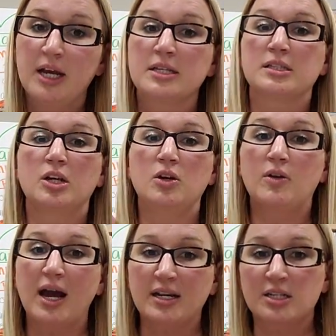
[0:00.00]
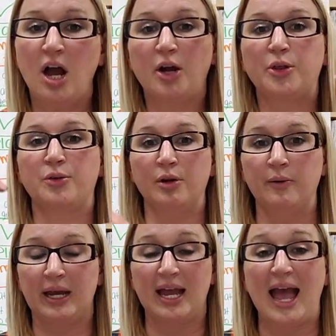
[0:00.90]
So you got to talk through
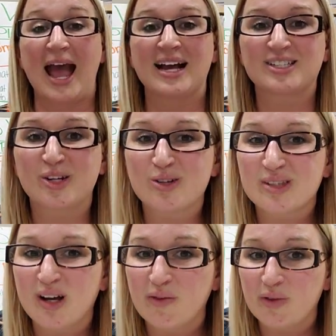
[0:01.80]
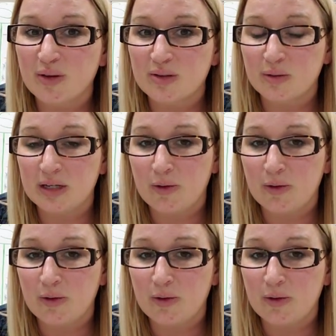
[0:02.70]
it. Ask yourself those 3